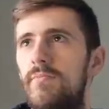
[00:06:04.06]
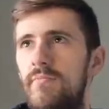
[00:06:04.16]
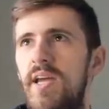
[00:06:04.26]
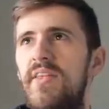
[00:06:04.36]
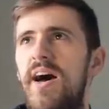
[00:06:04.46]

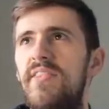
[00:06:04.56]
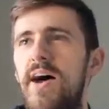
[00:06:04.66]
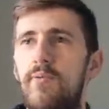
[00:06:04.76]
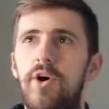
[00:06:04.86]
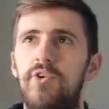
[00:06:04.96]
Yeah,
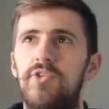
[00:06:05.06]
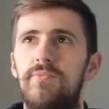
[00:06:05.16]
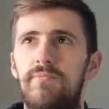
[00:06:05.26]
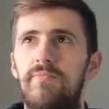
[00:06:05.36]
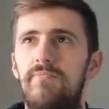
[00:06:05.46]
that works.
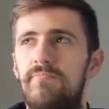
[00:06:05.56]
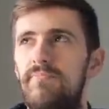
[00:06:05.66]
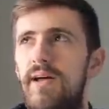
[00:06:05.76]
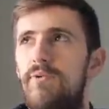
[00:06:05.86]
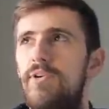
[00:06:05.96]

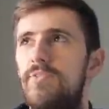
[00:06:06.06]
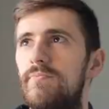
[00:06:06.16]
That works.